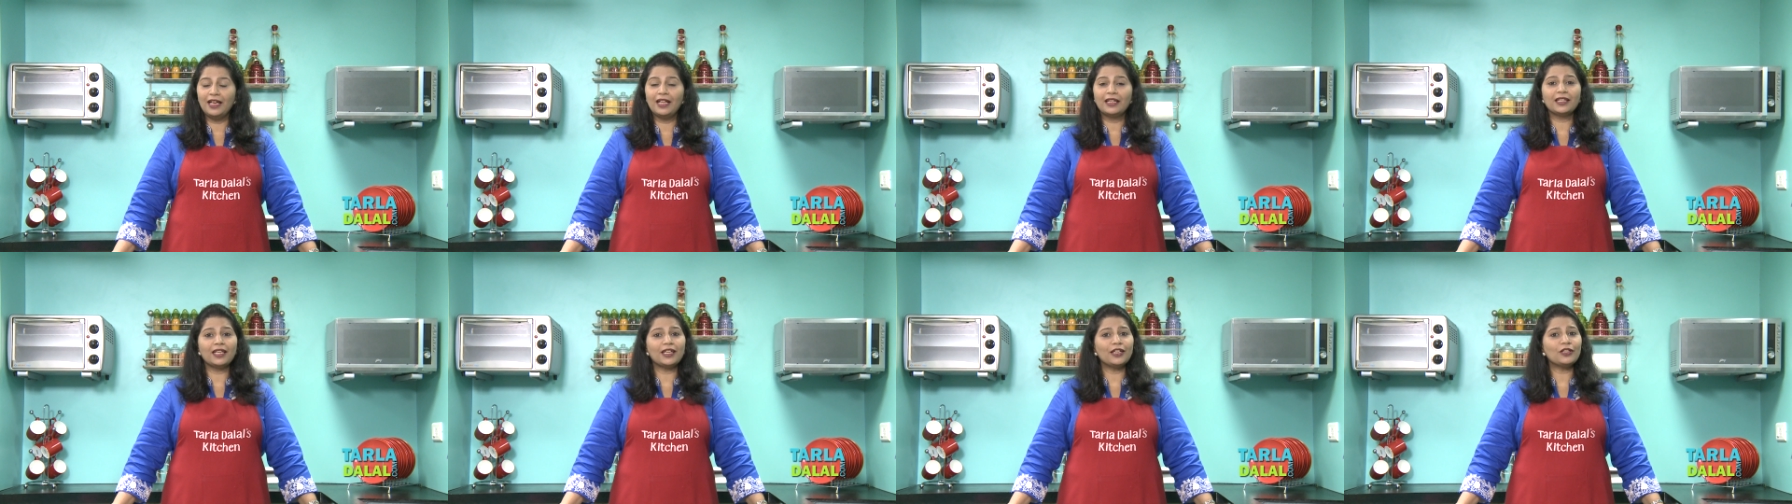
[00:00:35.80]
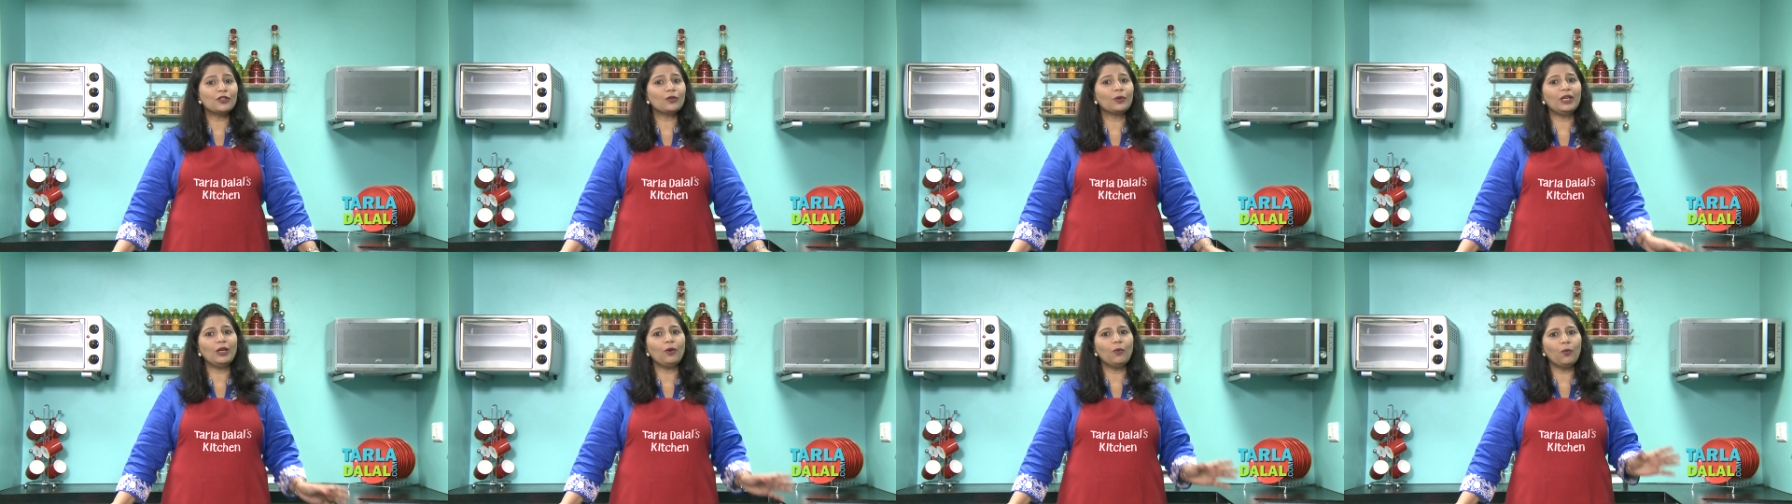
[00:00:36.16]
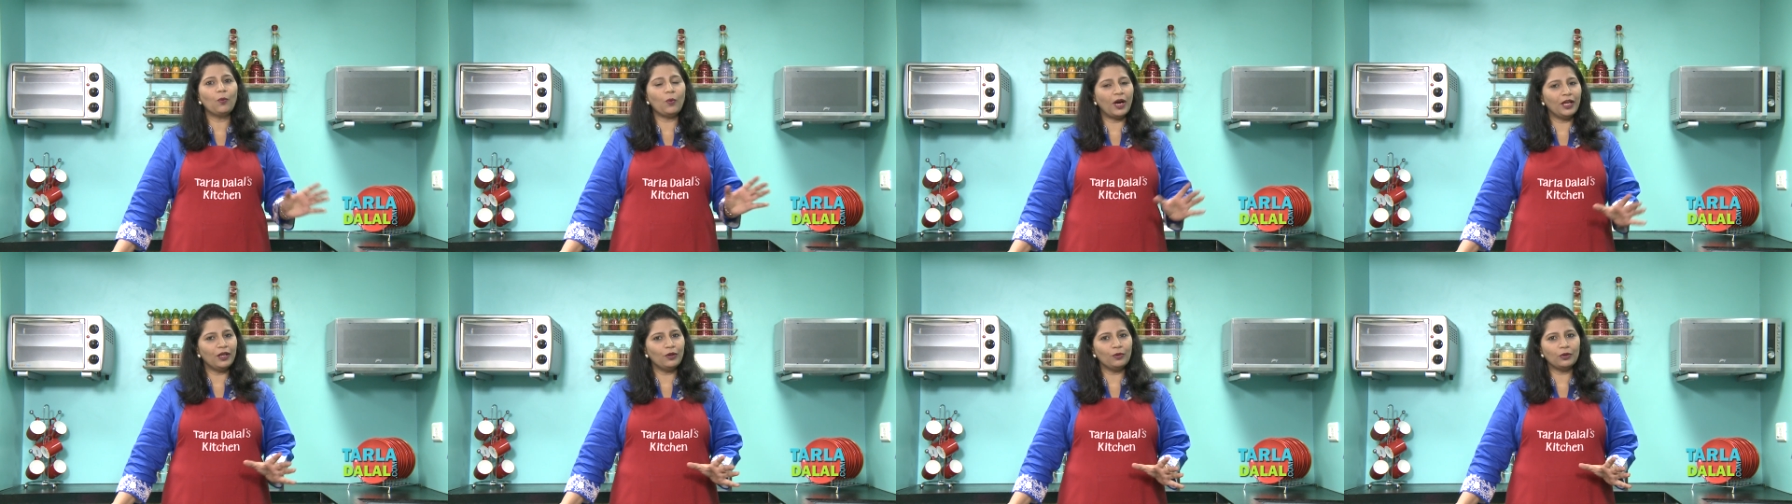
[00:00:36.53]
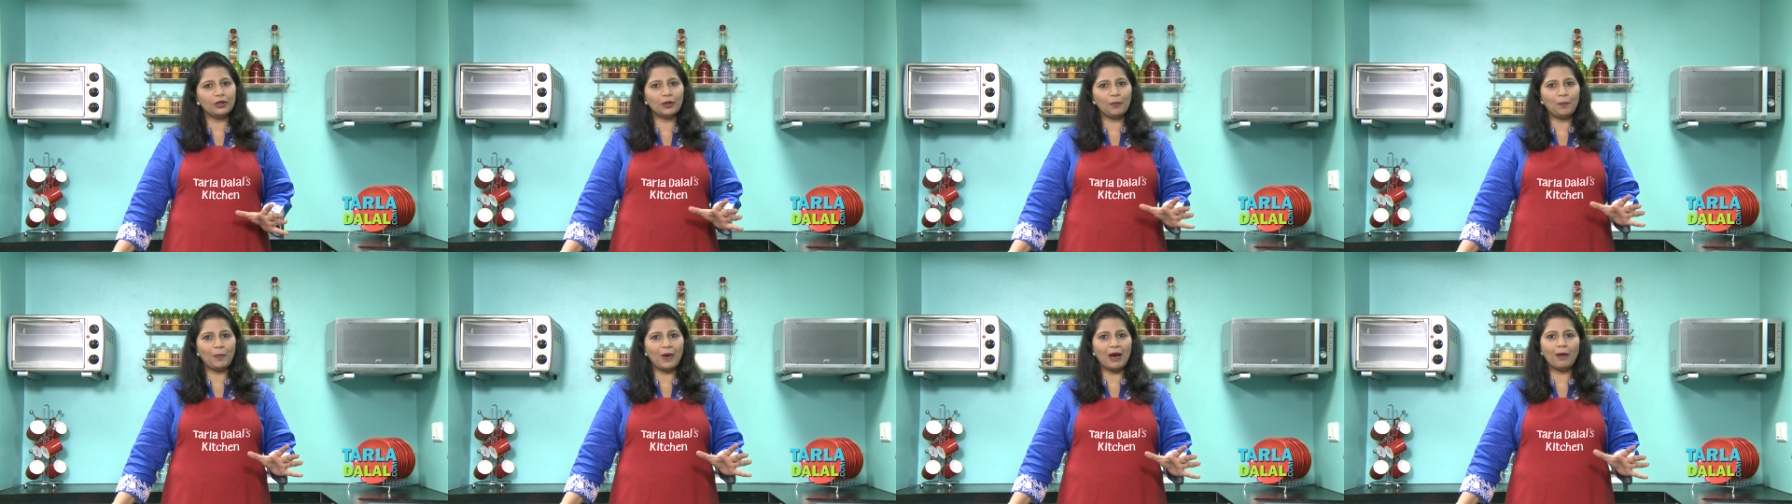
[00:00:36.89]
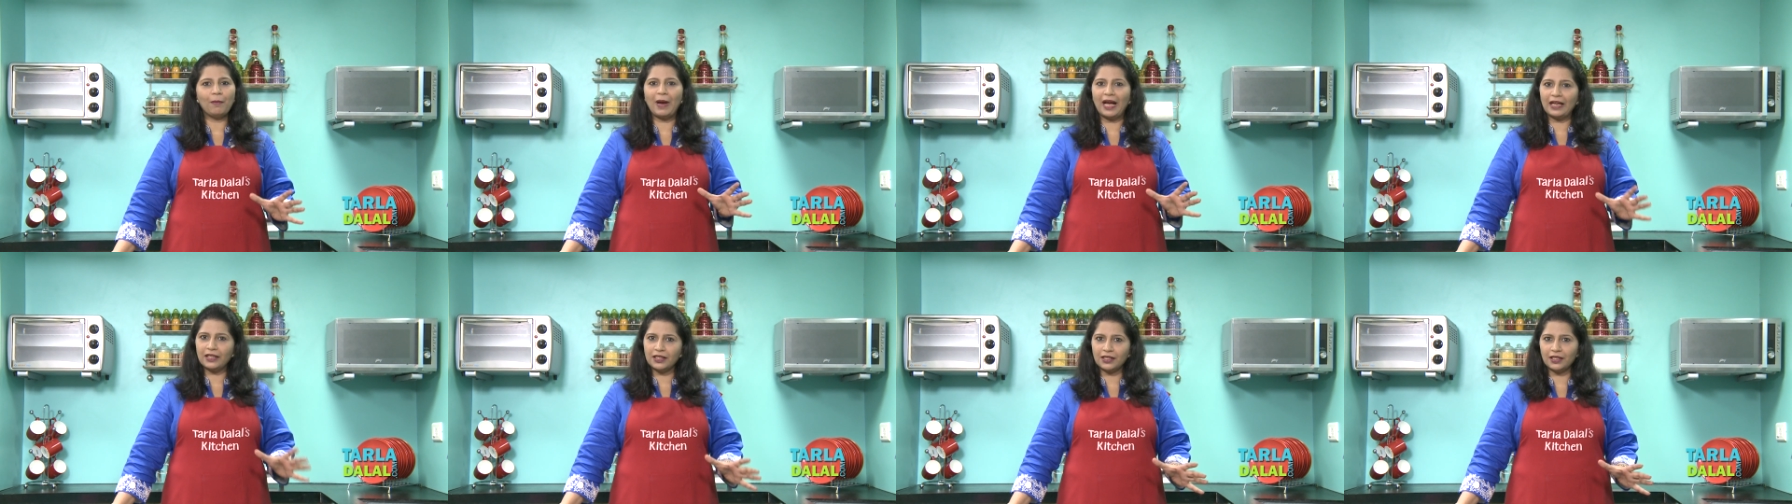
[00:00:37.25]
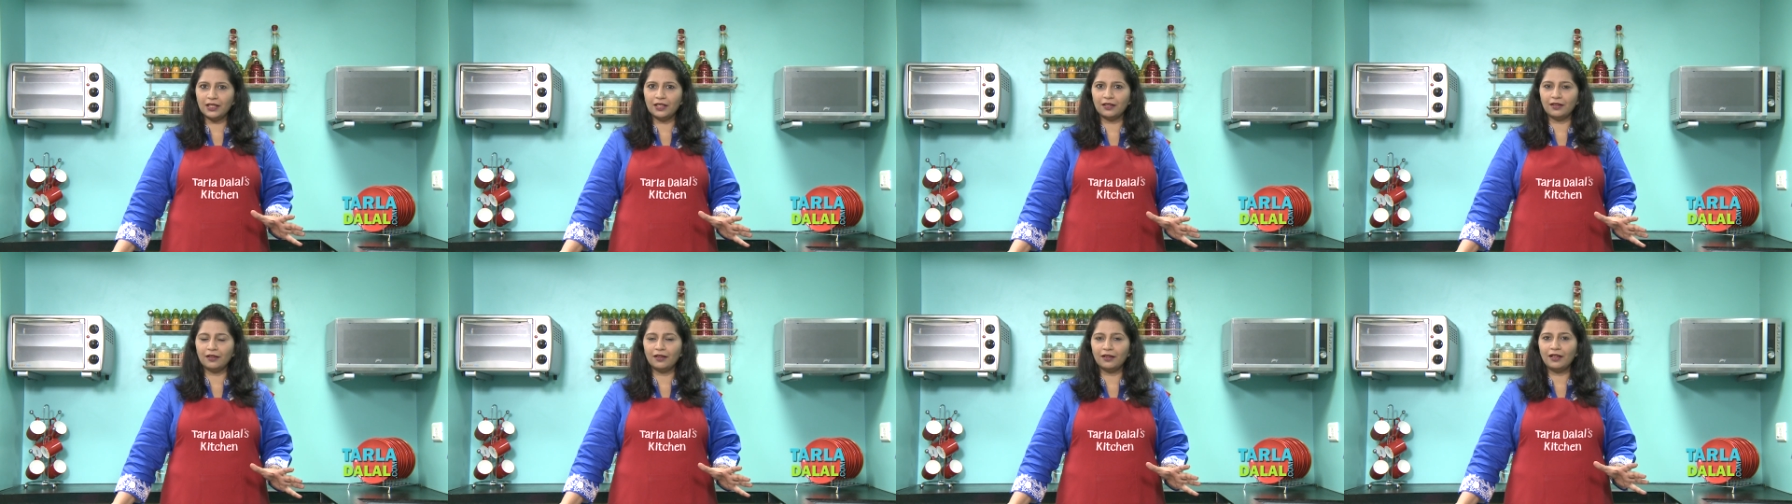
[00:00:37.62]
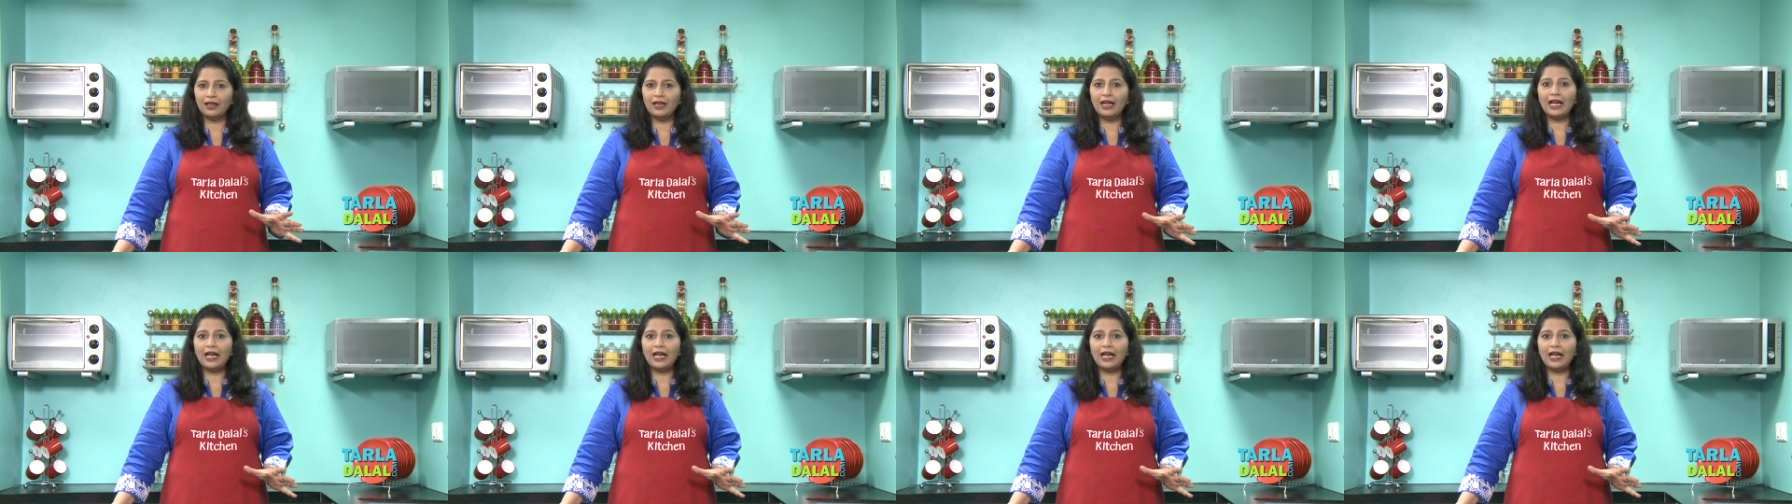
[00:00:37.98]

There is only one uttapa batter here